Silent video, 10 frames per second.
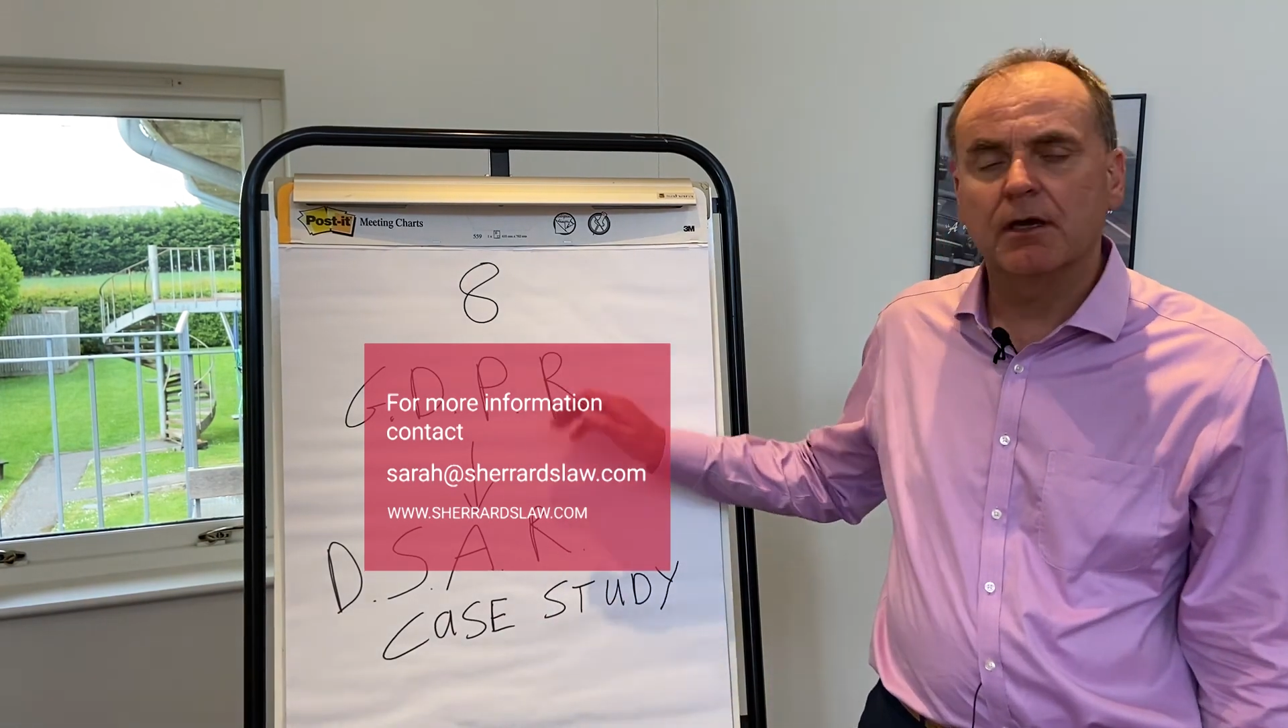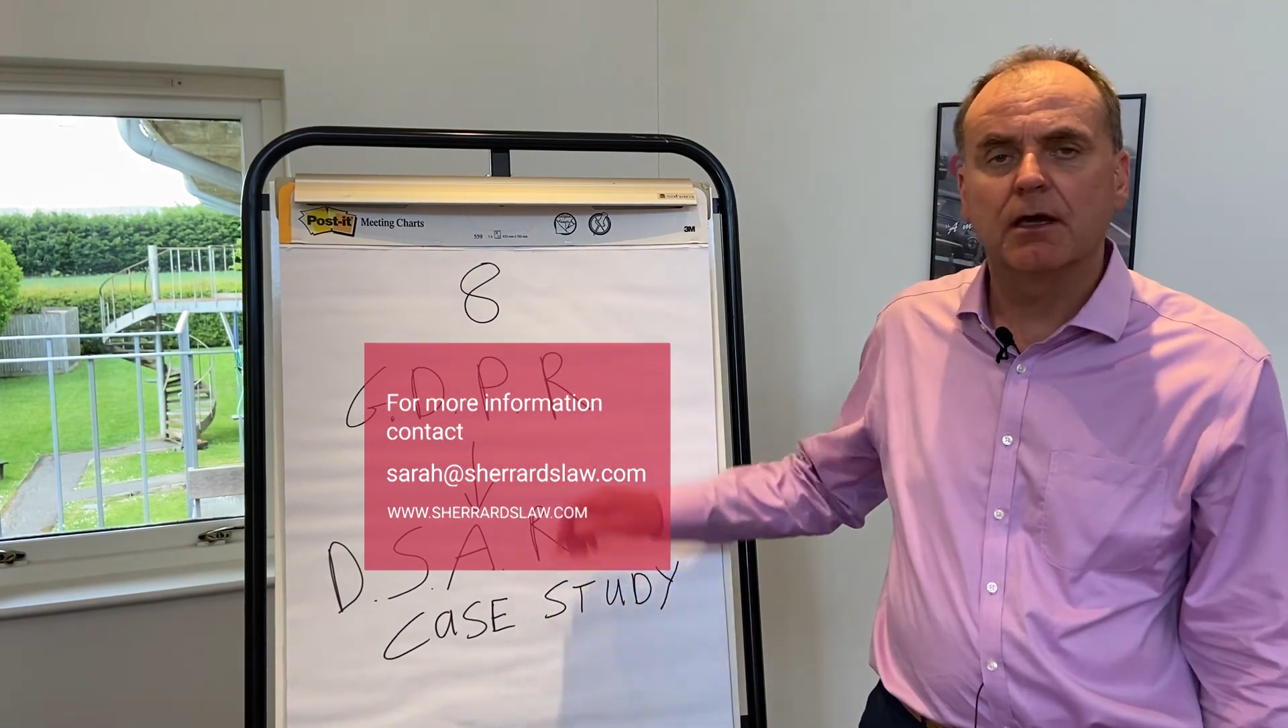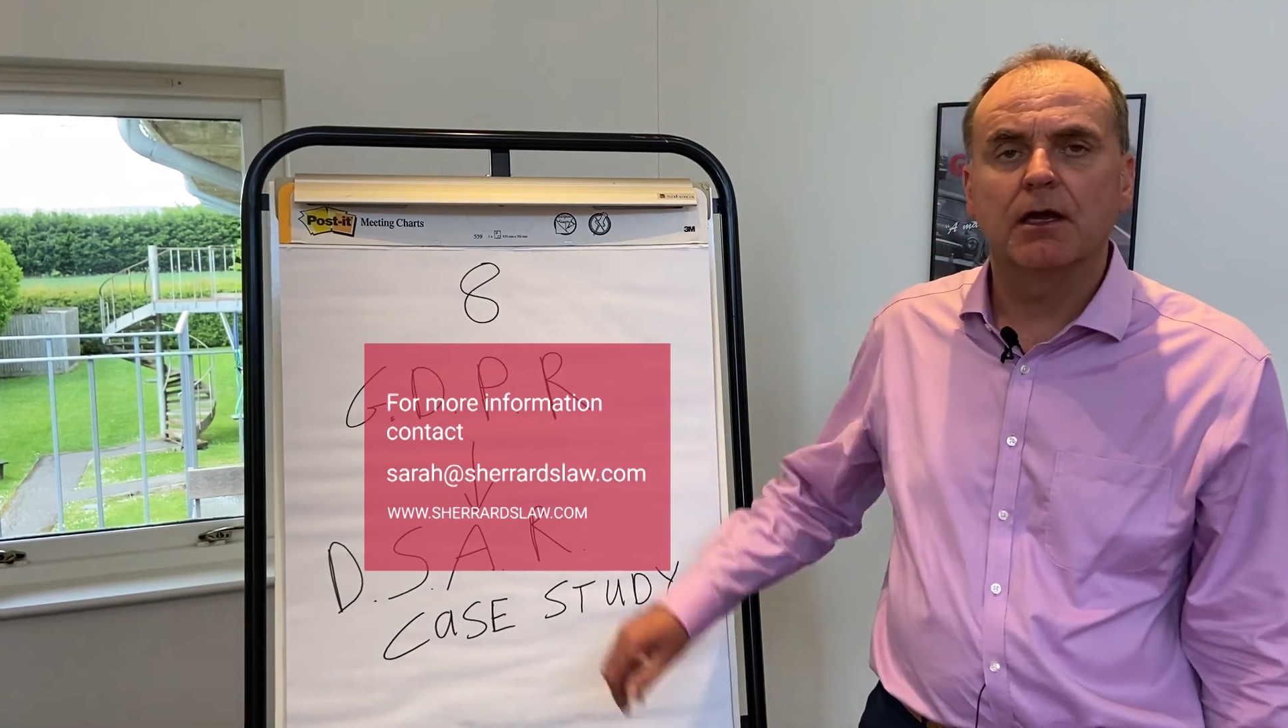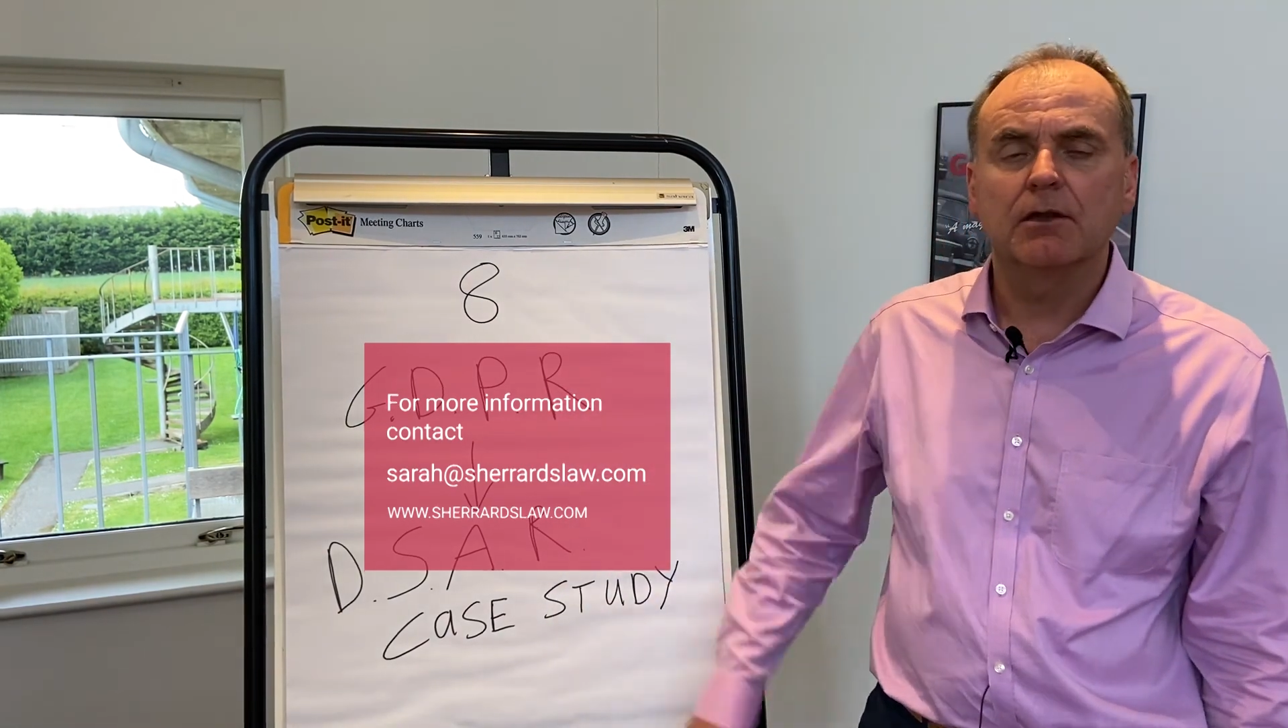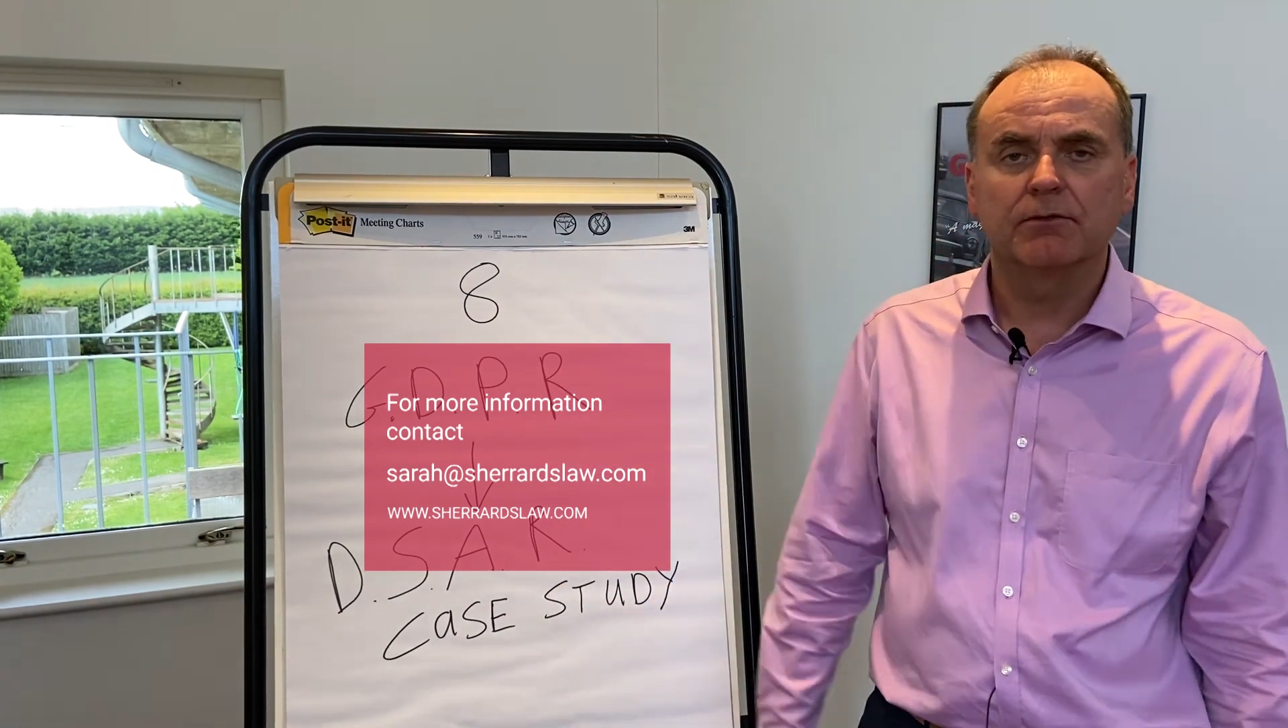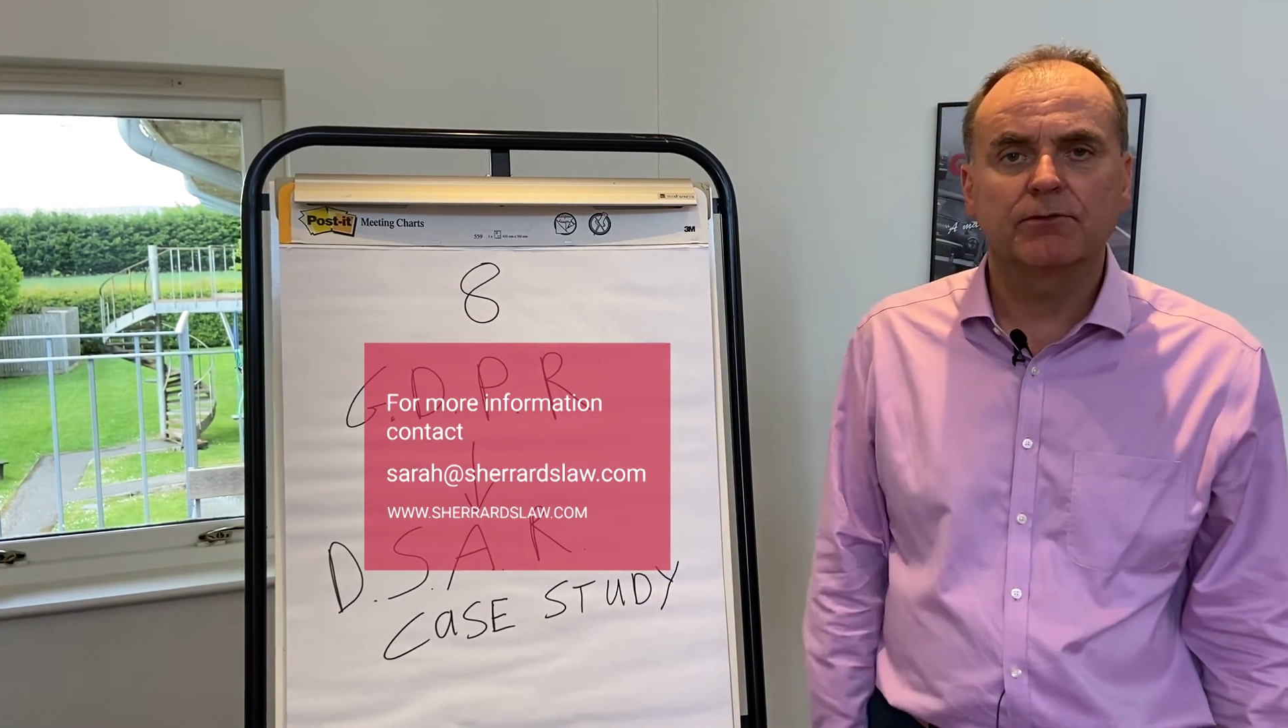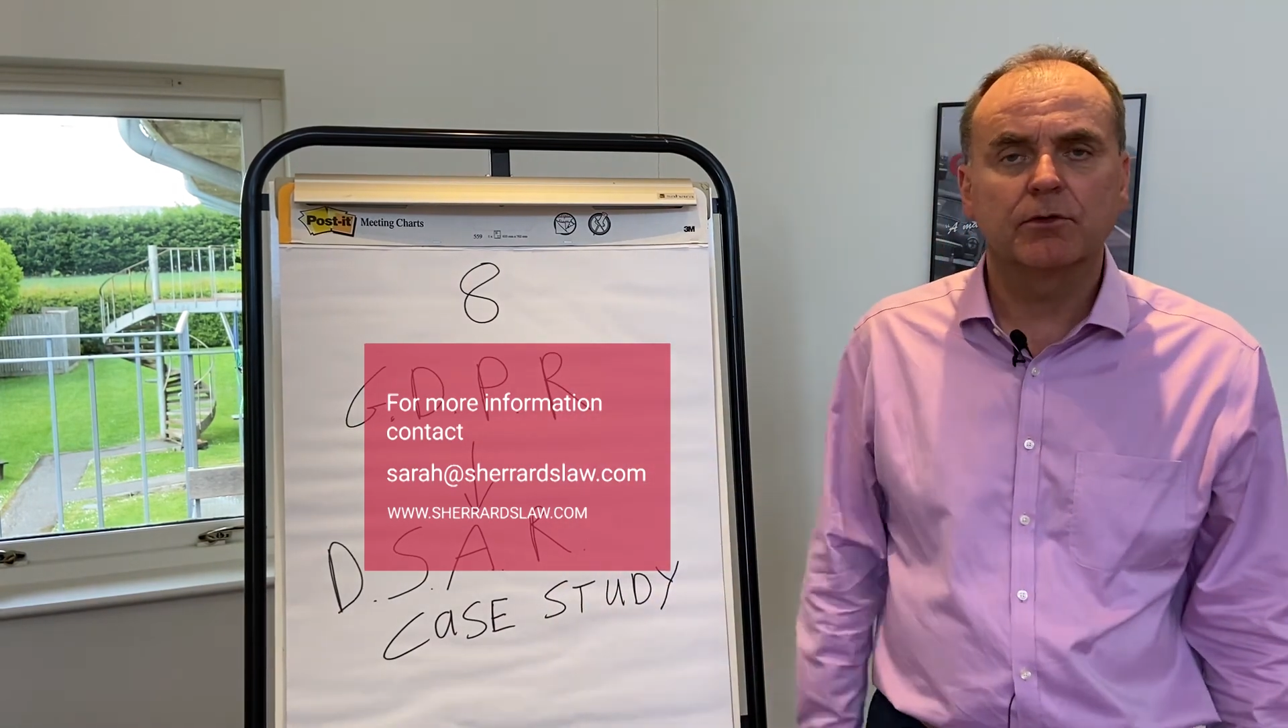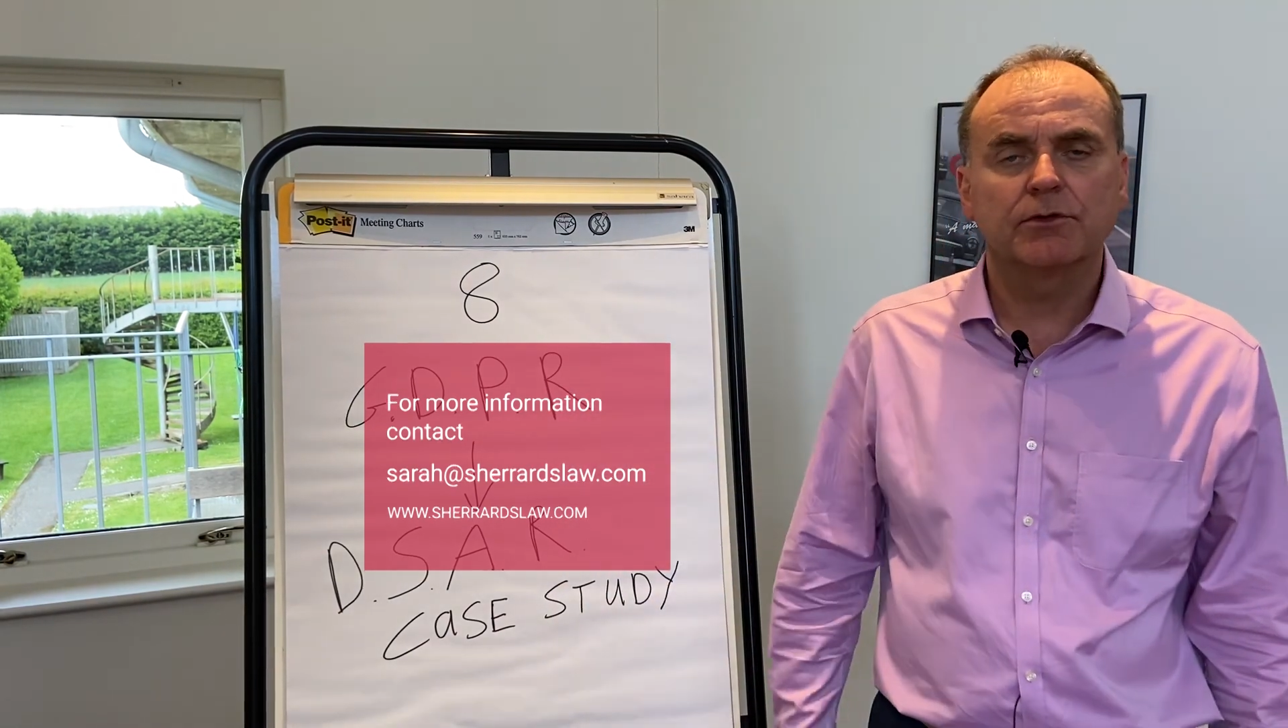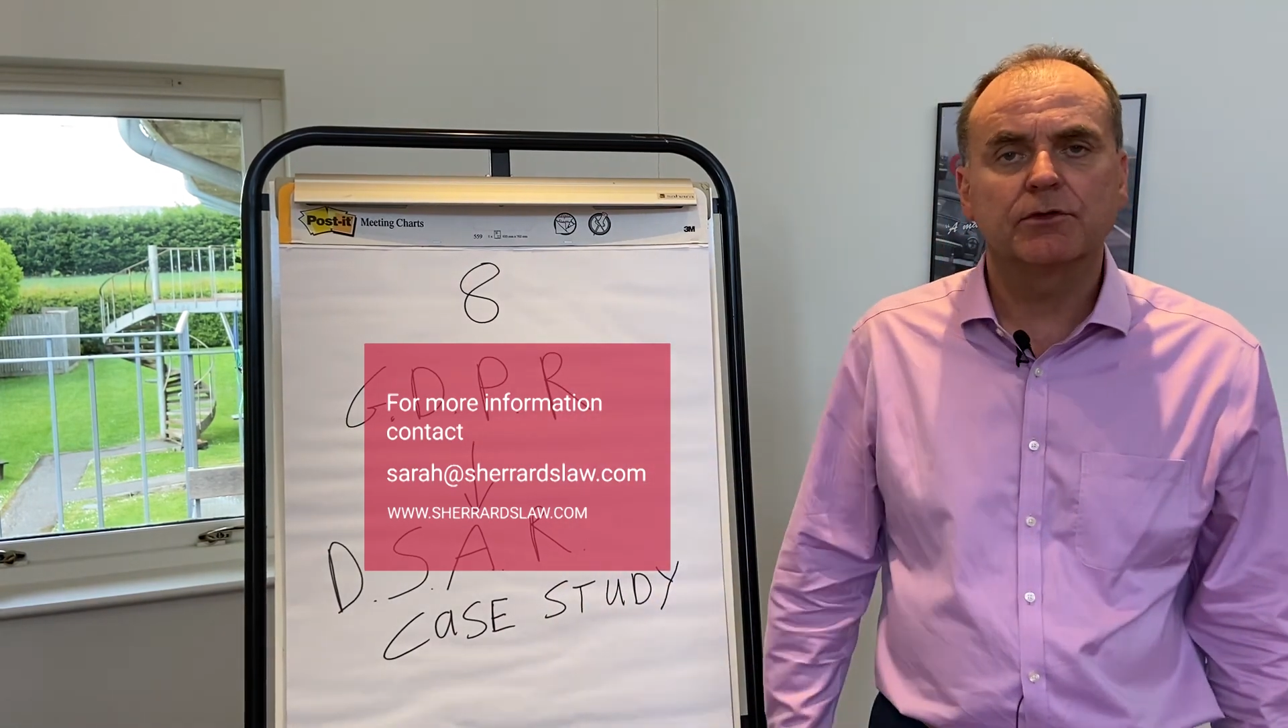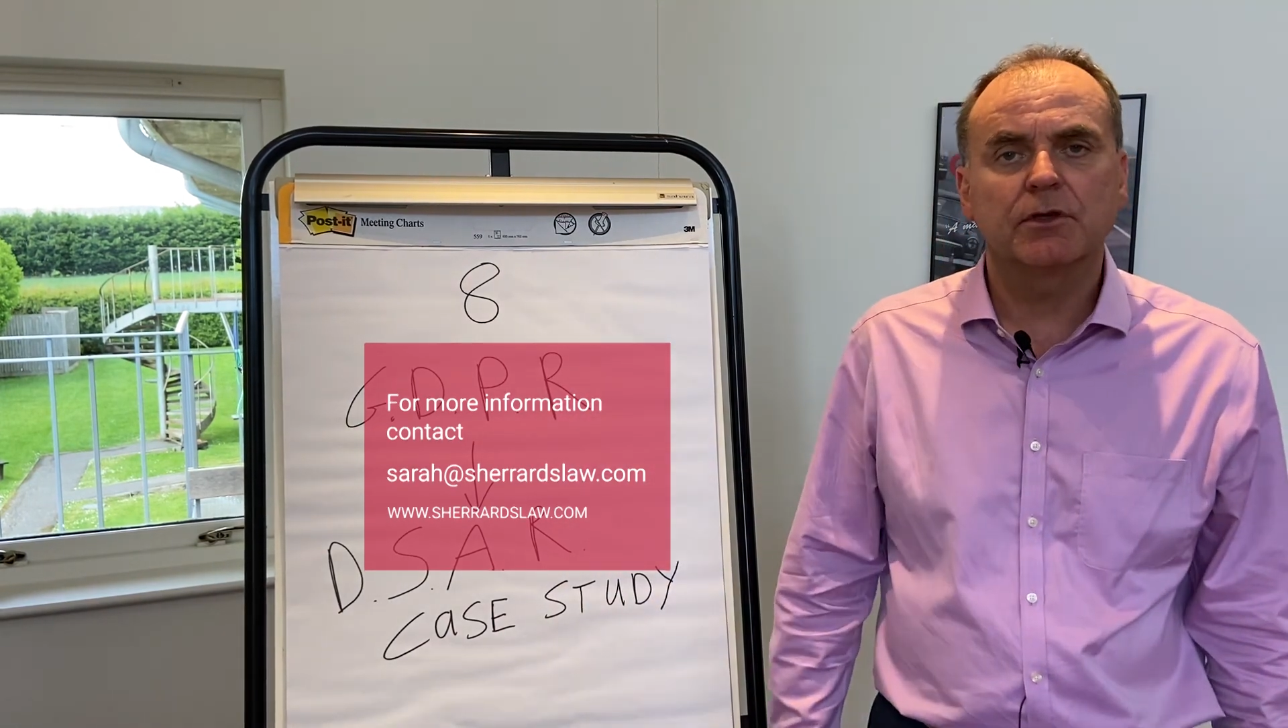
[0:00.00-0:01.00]
I look
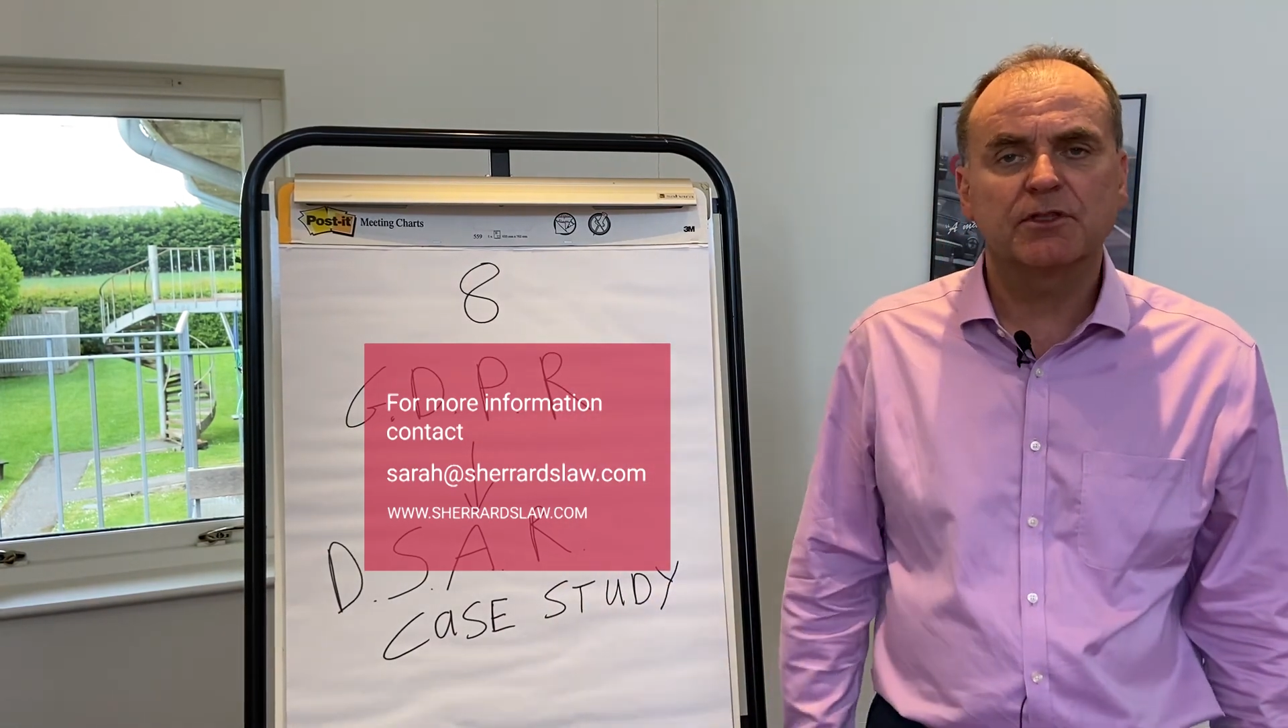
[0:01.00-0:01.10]
forward to